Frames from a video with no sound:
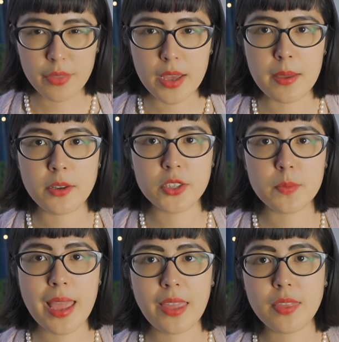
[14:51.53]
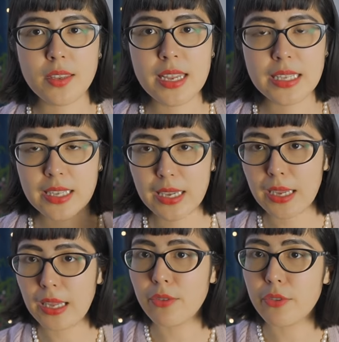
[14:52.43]
that it just made the
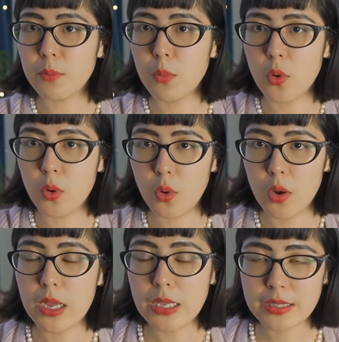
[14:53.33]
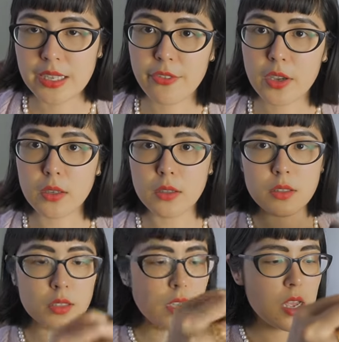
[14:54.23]
knitting even more
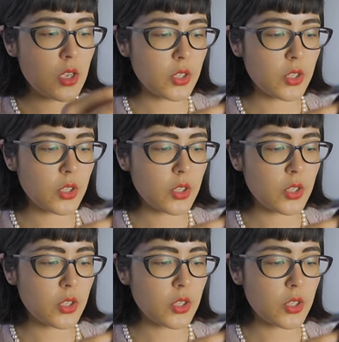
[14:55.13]
difficult.